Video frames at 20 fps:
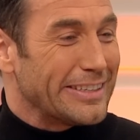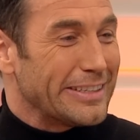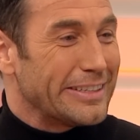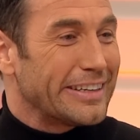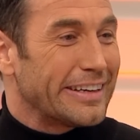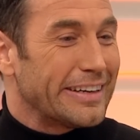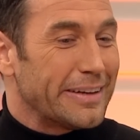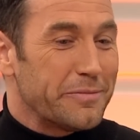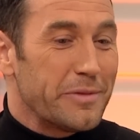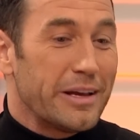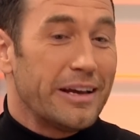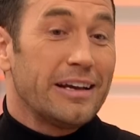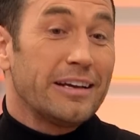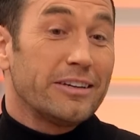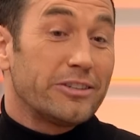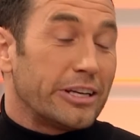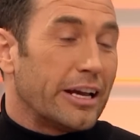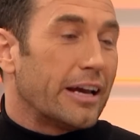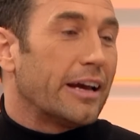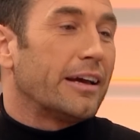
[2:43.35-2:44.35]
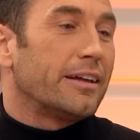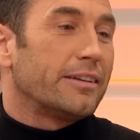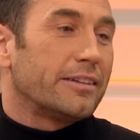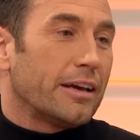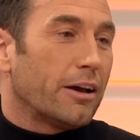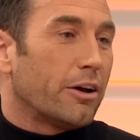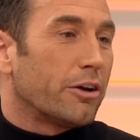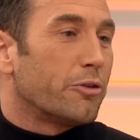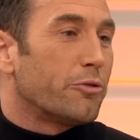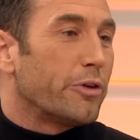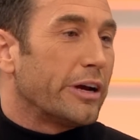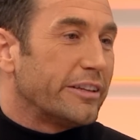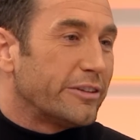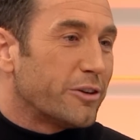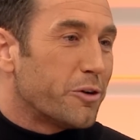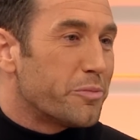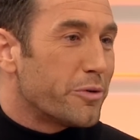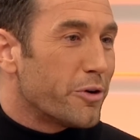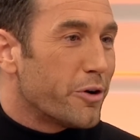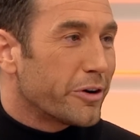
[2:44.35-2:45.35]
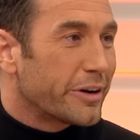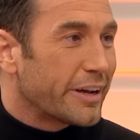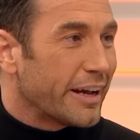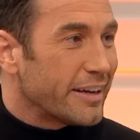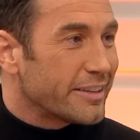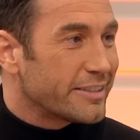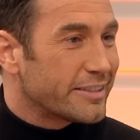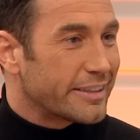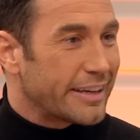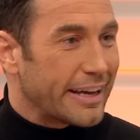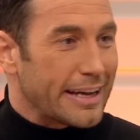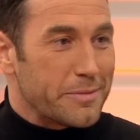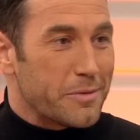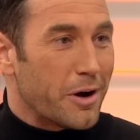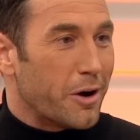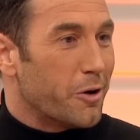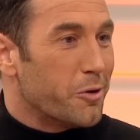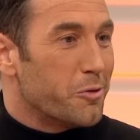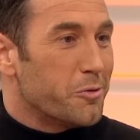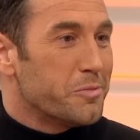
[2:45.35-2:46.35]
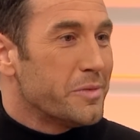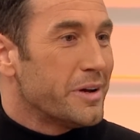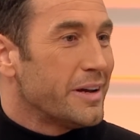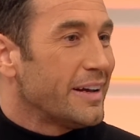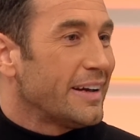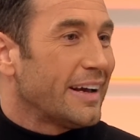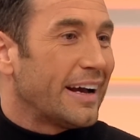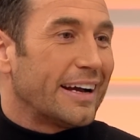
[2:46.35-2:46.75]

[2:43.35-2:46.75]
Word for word: She, um, she heard it on a radio broadcast, came home